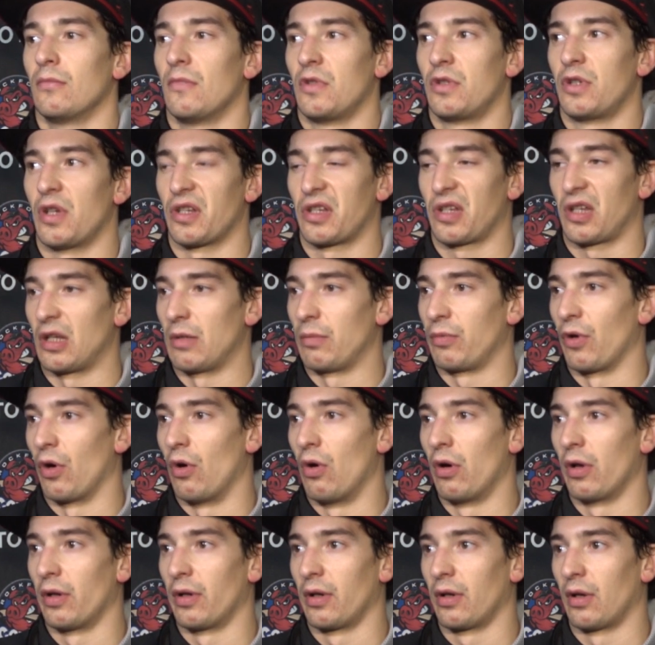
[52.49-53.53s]
Just keep
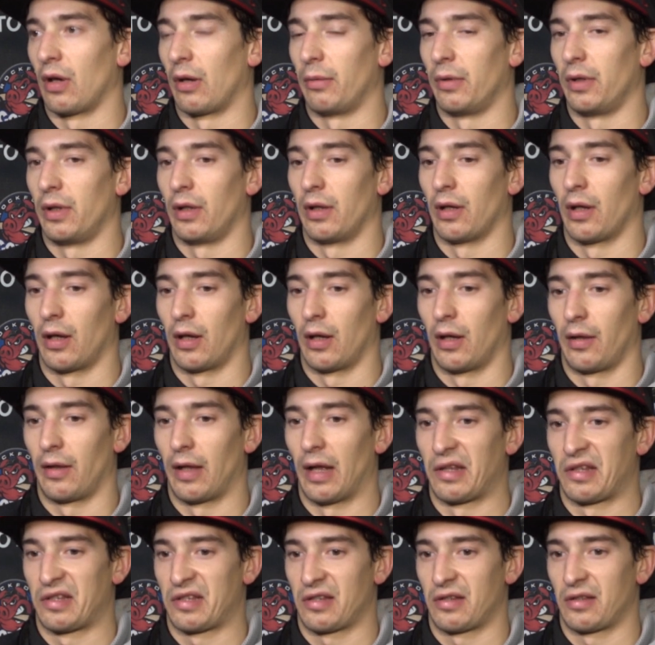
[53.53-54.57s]
going. I mean,
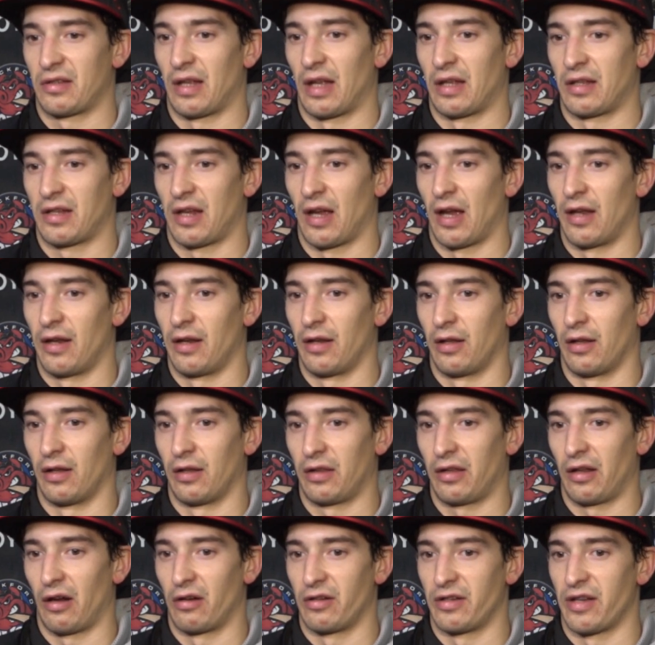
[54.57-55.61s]
that's kind of
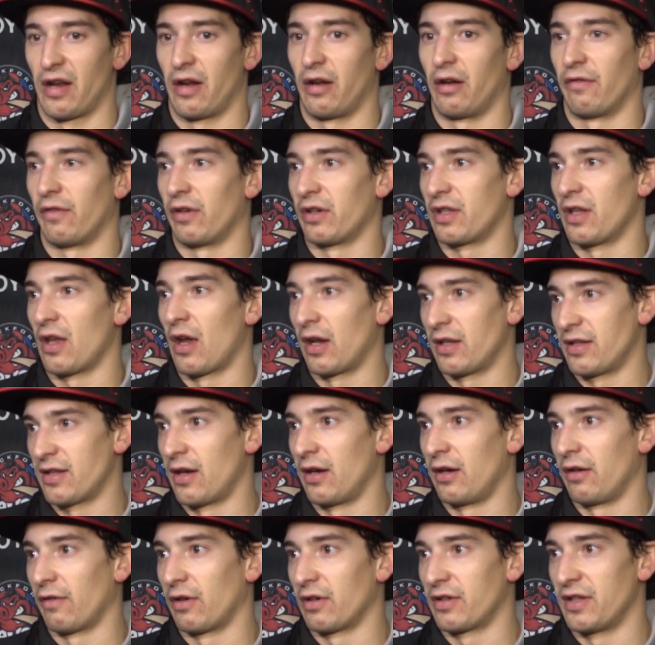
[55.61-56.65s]
the
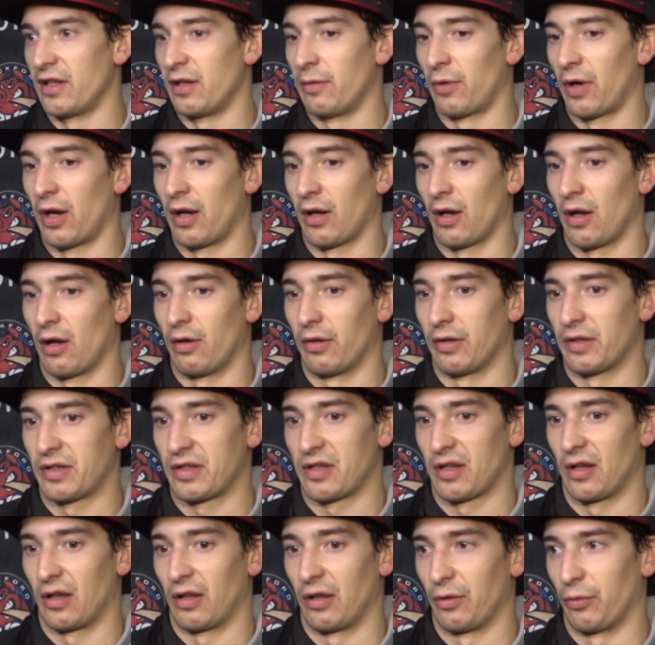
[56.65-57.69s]
identity of our team right now is
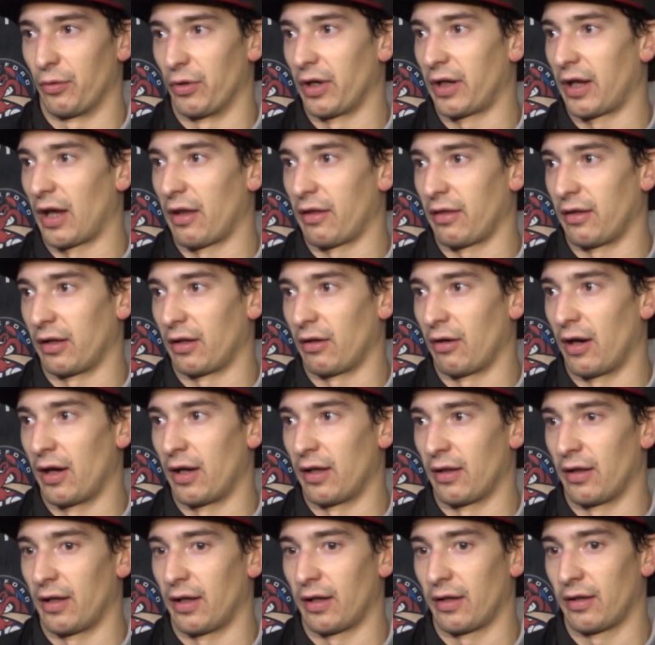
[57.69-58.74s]
the work ethic,
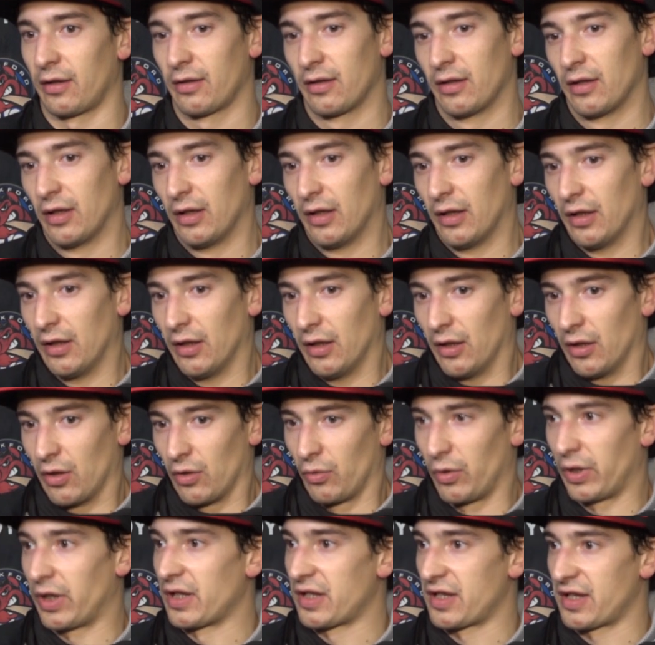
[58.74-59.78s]
right? Like,
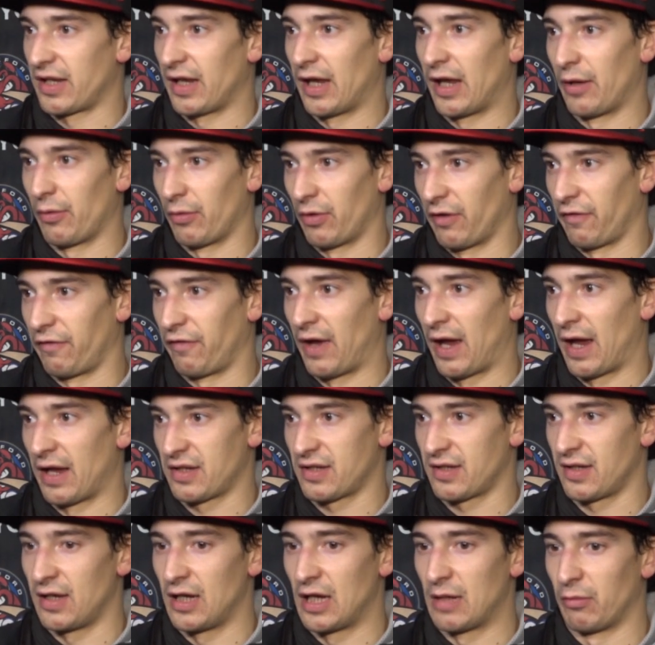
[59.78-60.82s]
we can skate. We're a
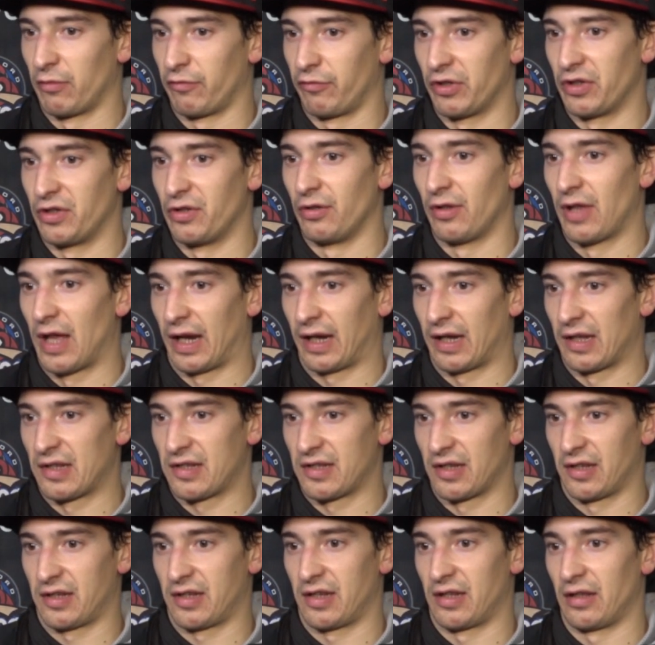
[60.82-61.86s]
fast team. If we do that
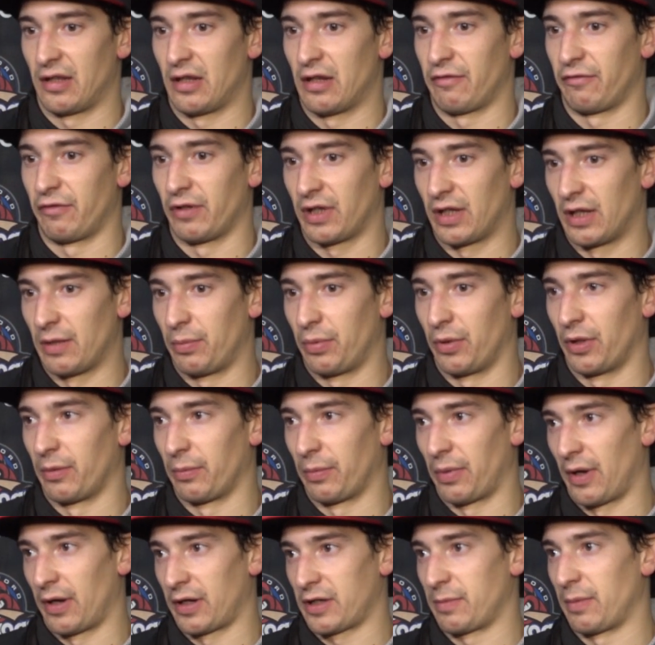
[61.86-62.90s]
consistently, if we keep putting
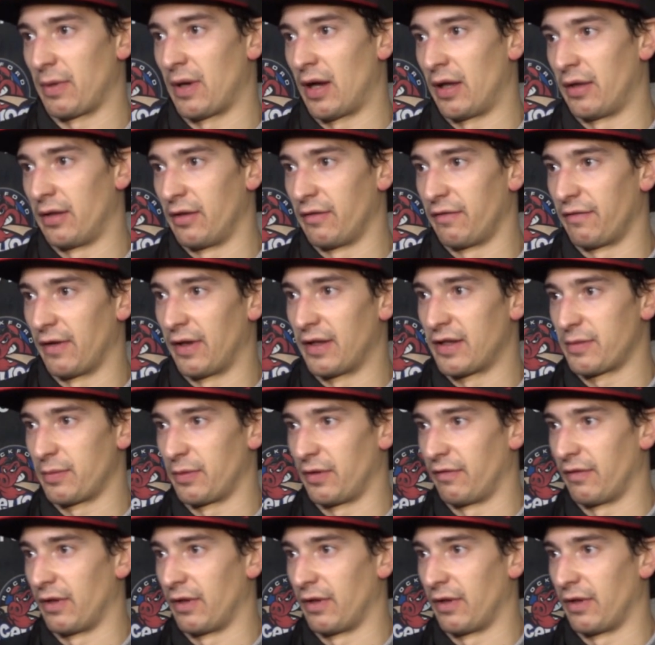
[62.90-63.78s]
pucks behind the defensemen,